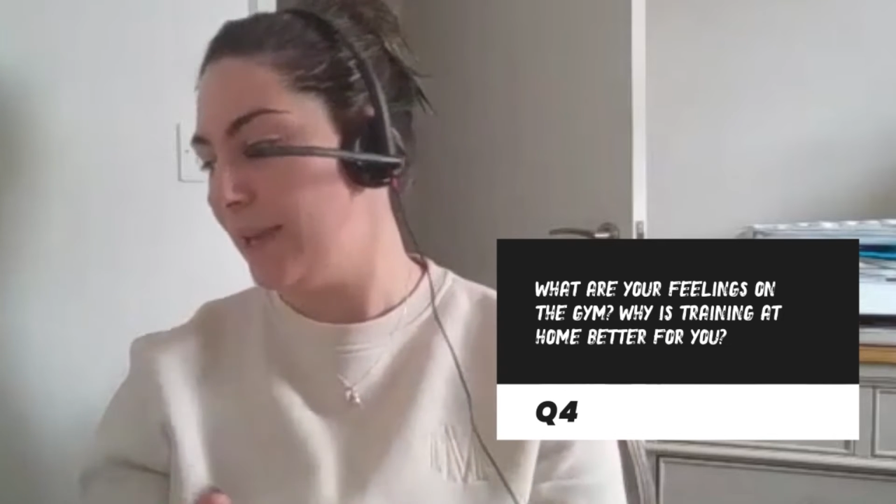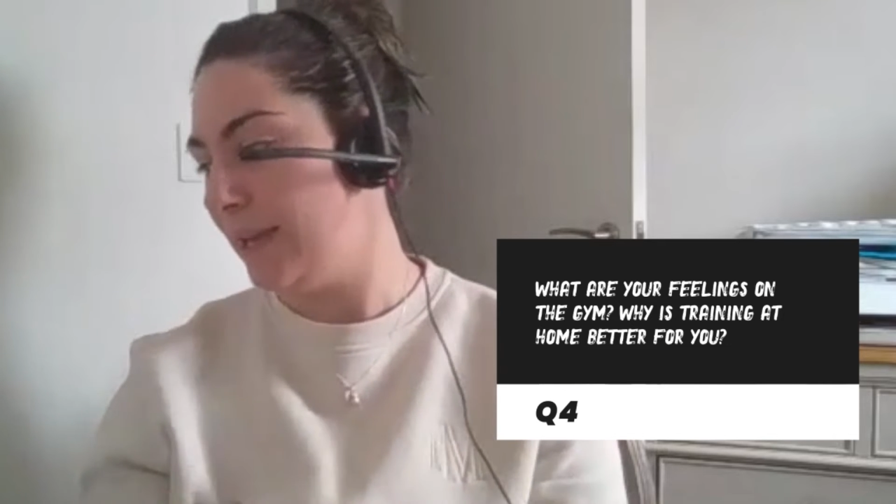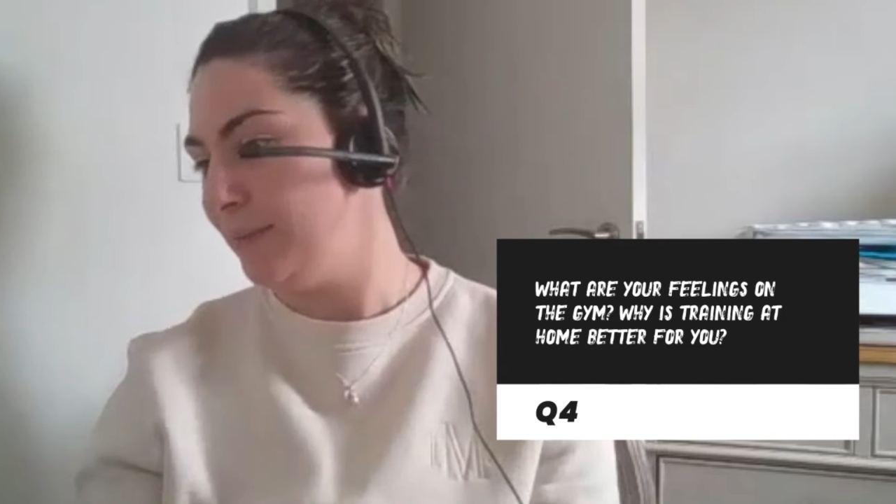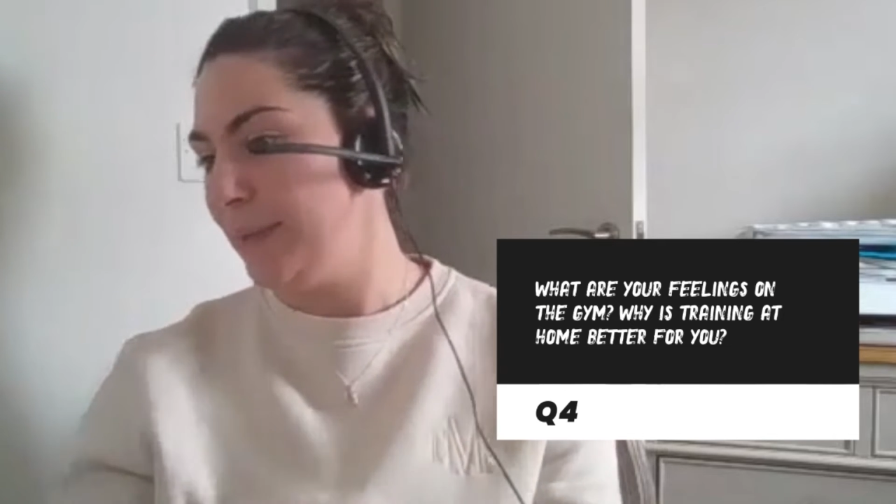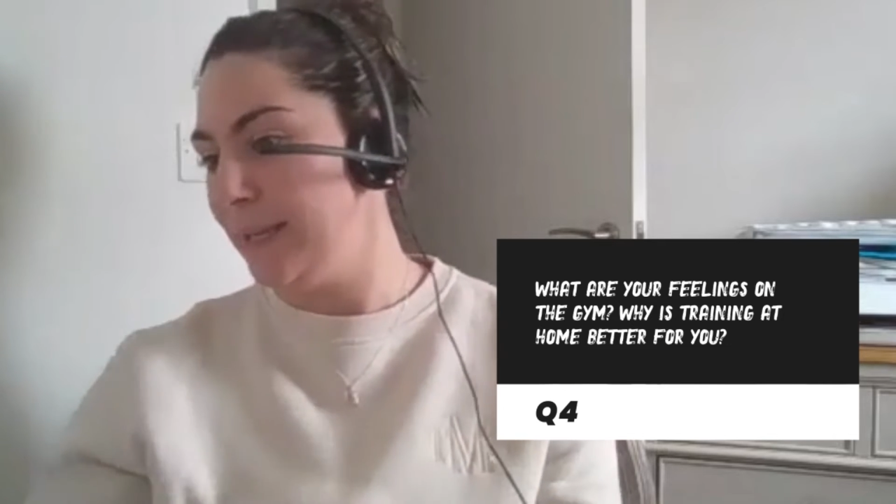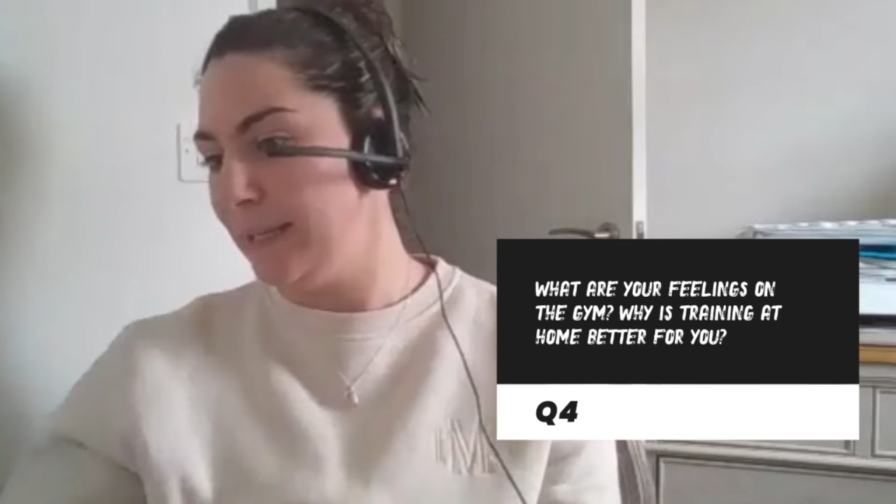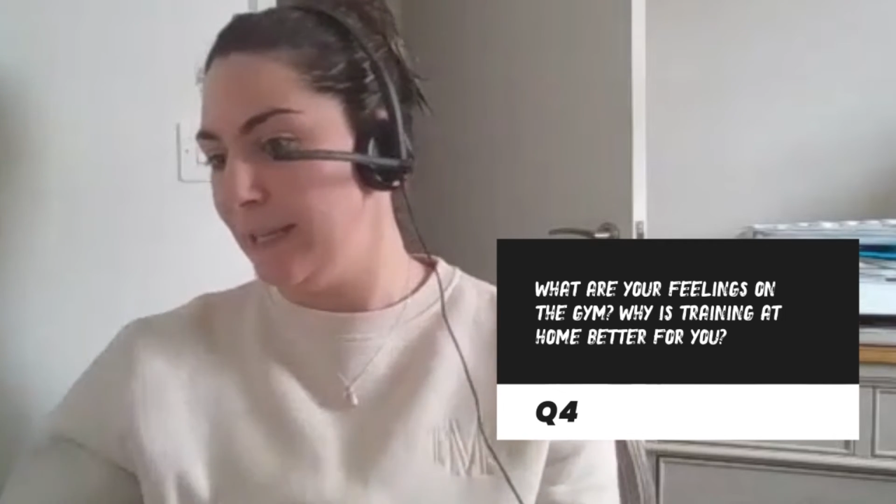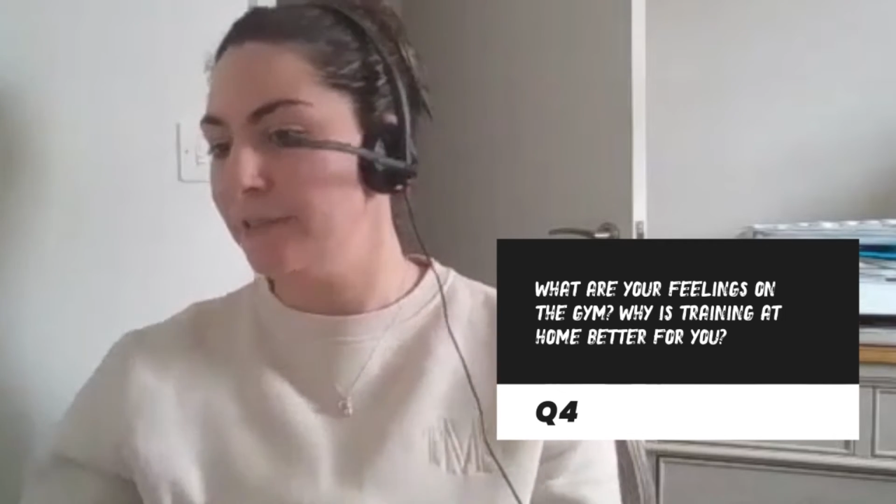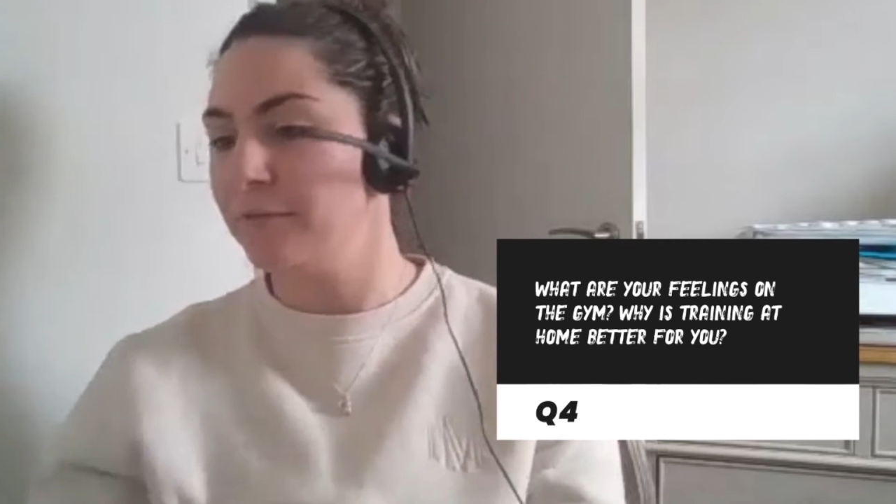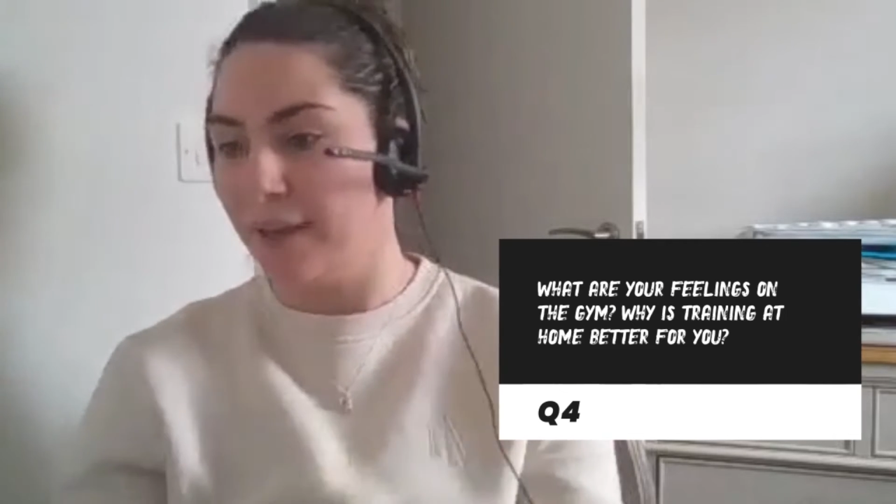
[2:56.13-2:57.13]
and being
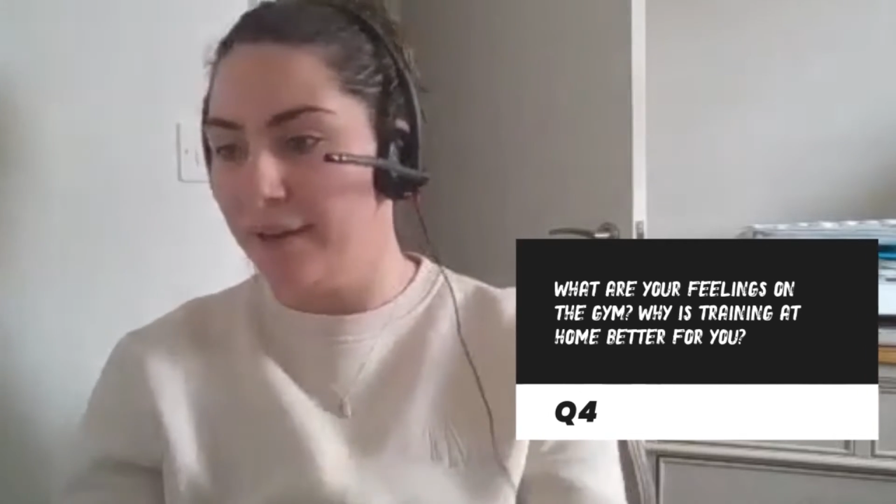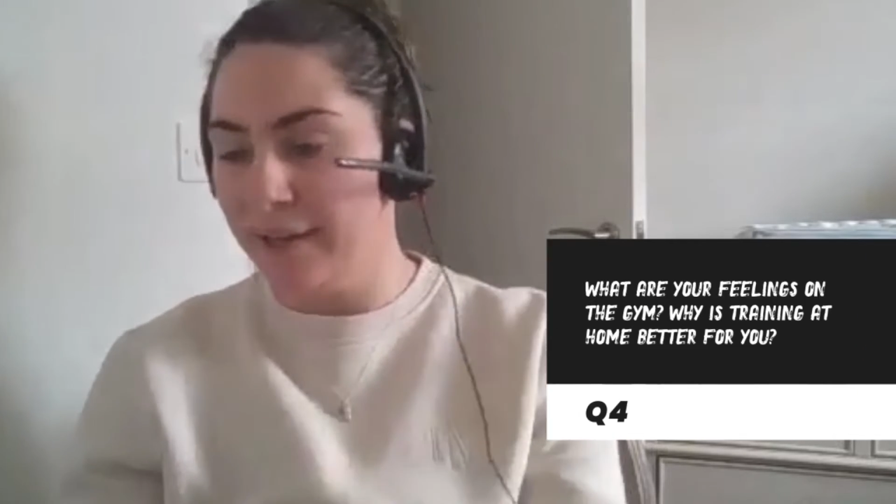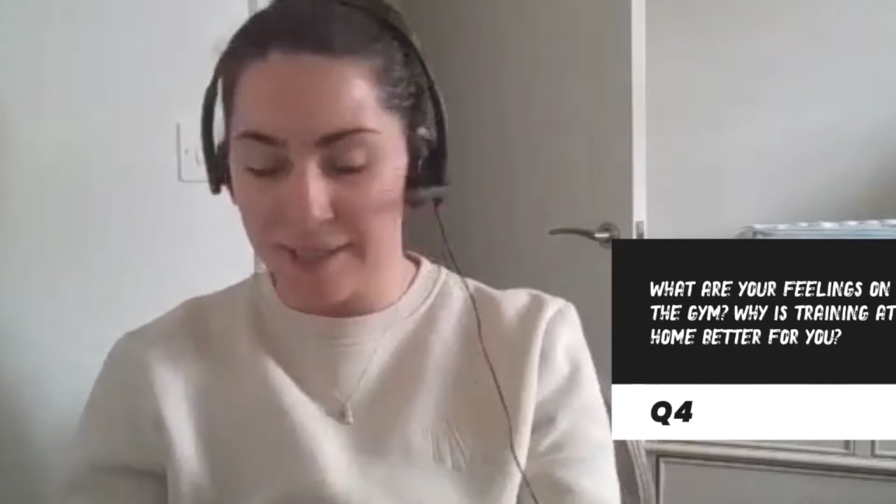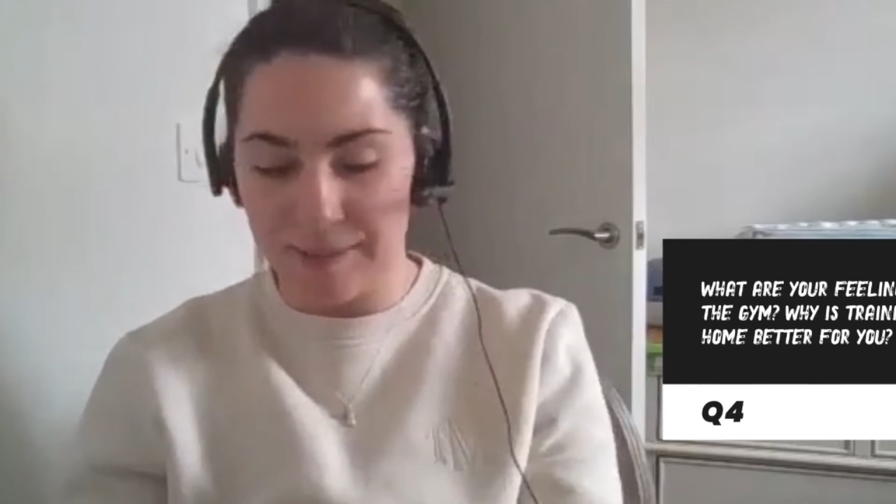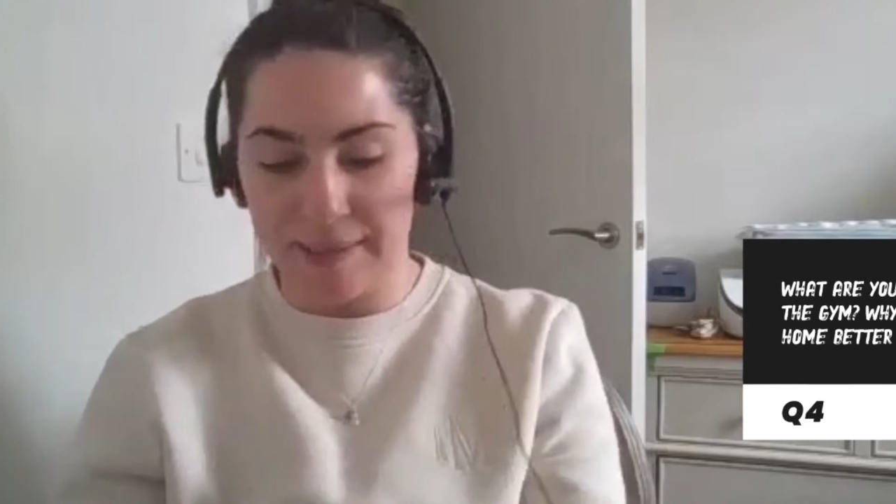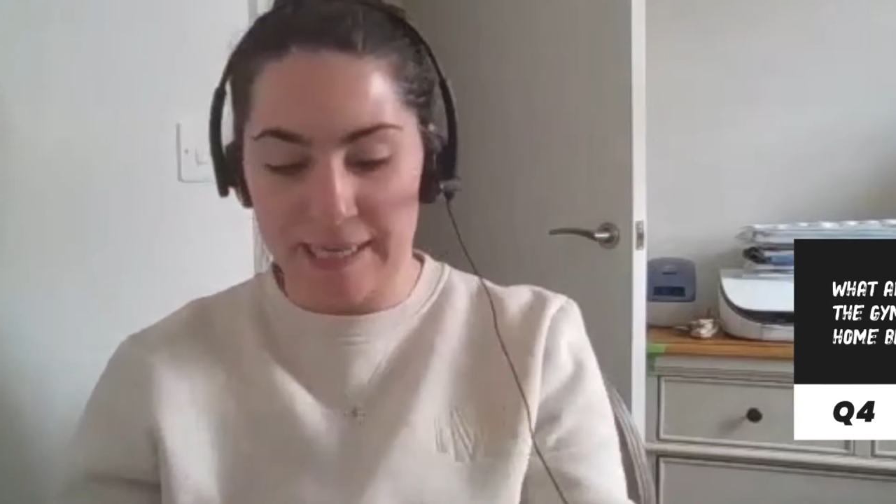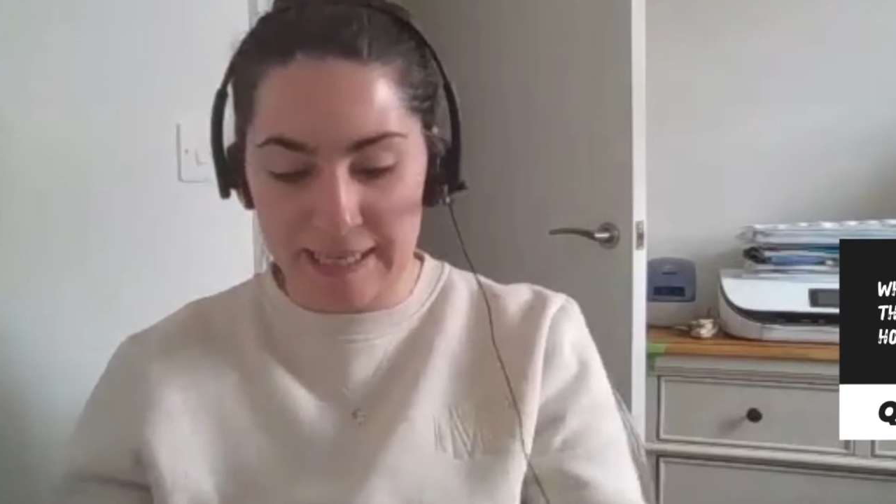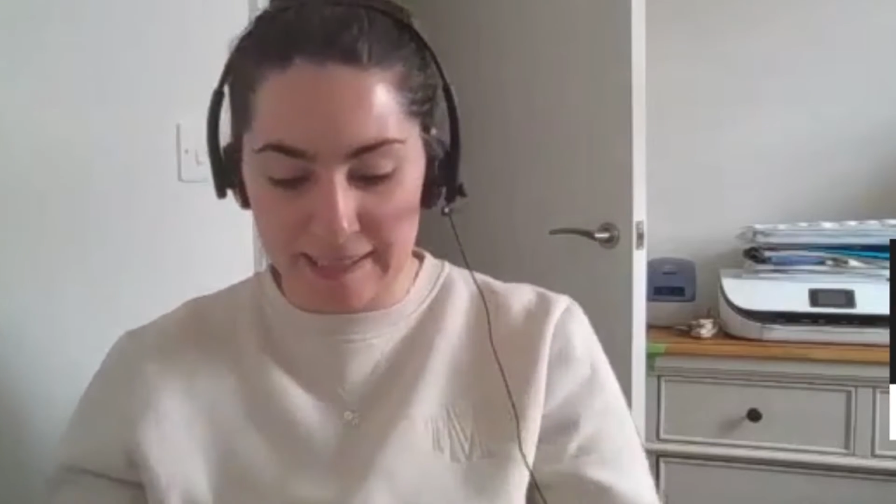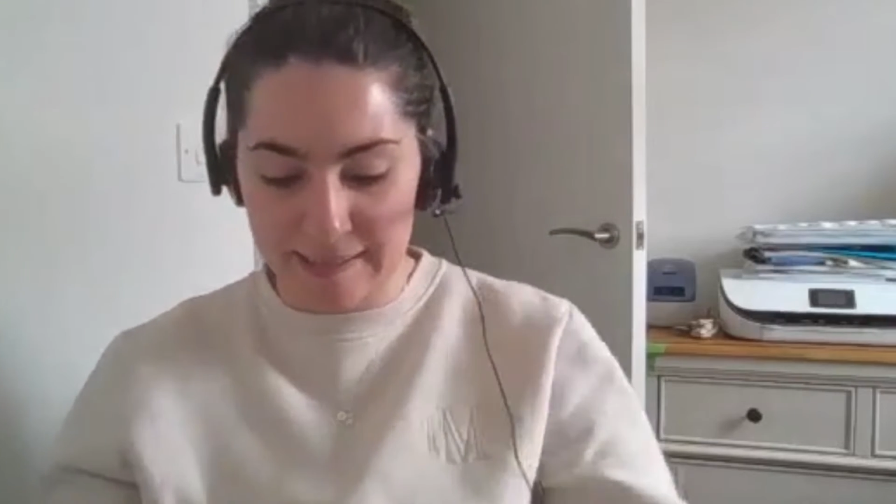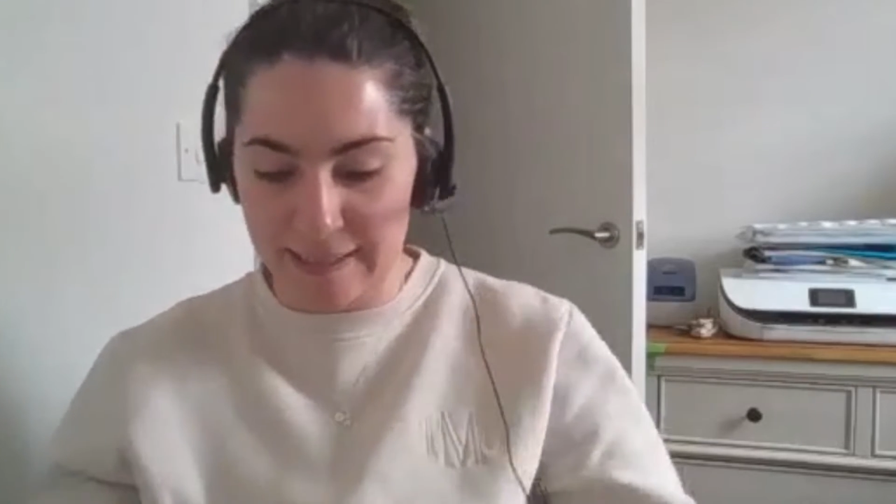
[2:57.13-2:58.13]
like, right, okay, so I need this,